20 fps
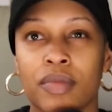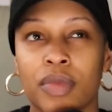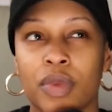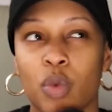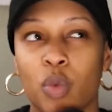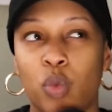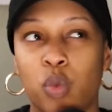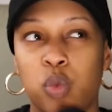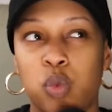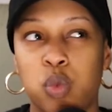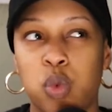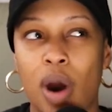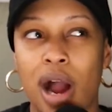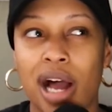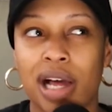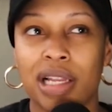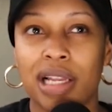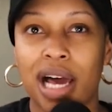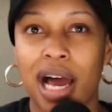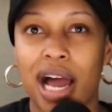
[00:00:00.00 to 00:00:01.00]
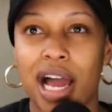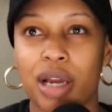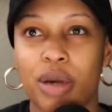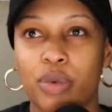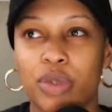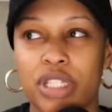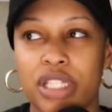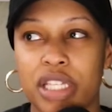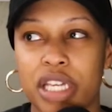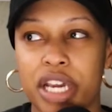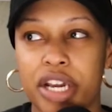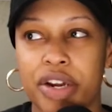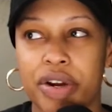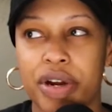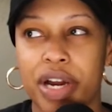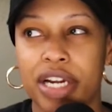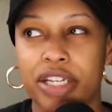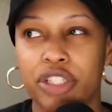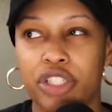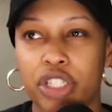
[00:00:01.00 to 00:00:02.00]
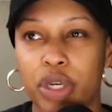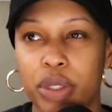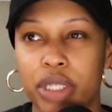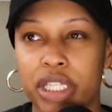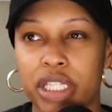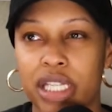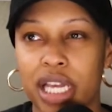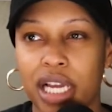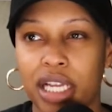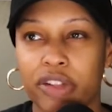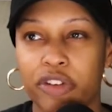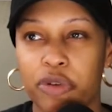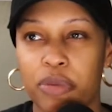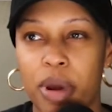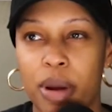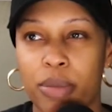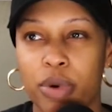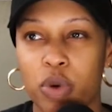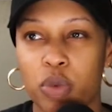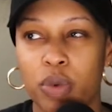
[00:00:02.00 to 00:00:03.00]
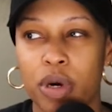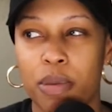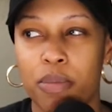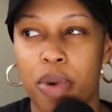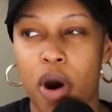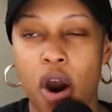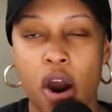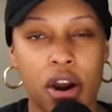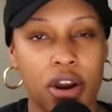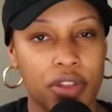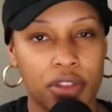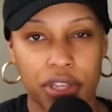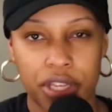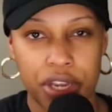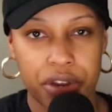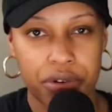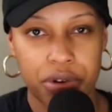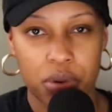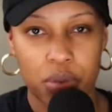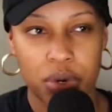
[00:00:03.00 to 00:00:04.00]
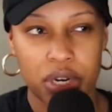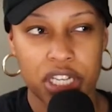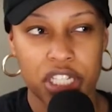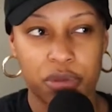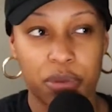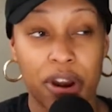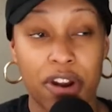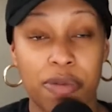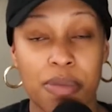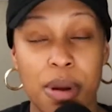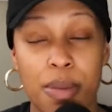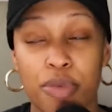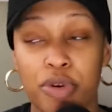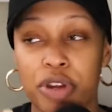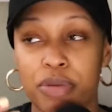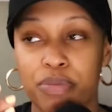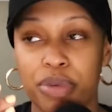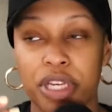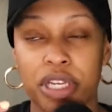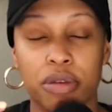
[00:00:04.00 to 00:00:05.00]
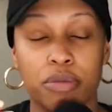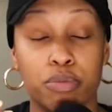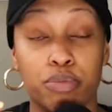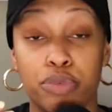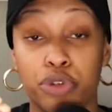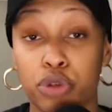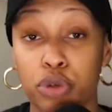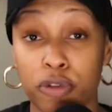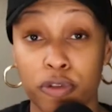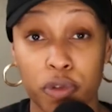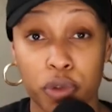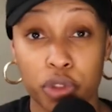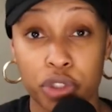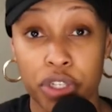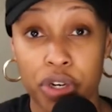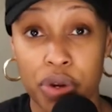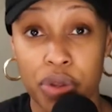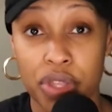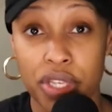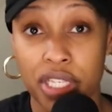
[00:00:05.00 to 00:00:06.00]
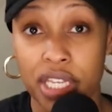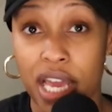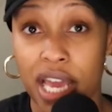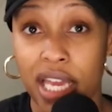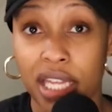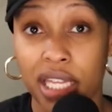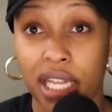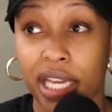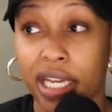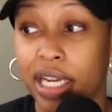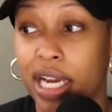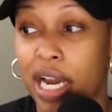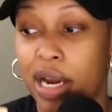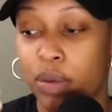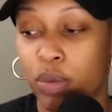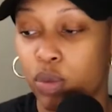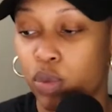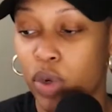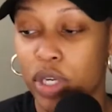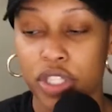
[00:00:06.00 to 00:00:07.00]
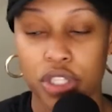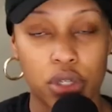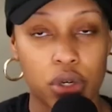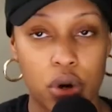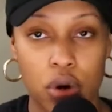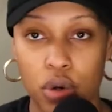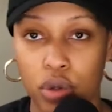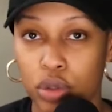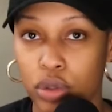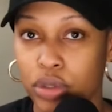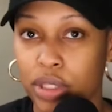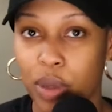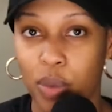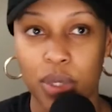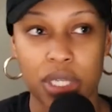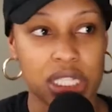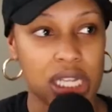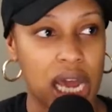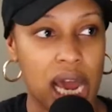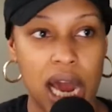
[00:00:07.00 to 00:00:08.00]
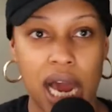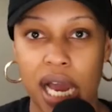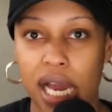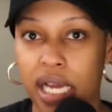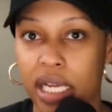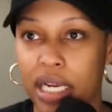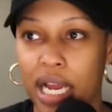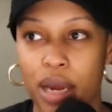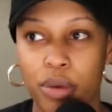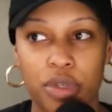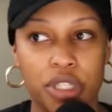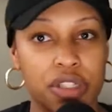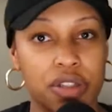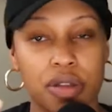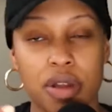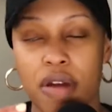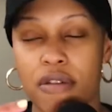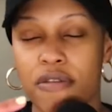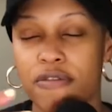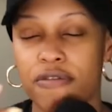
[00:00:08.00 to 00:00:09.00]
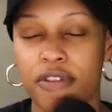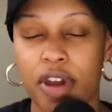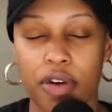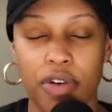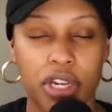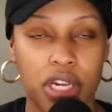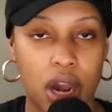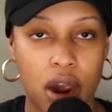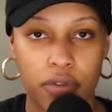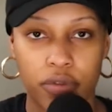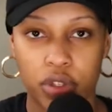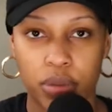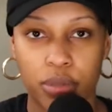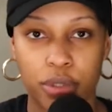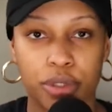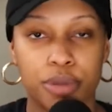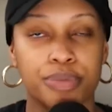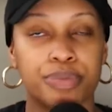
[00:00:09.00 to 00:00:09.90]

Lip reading: while I was there, I don't exactly remember what part of the year it was, but I remember it being beautiful during the day. I wasn't cold. I wasn't hot. I was very comfortable.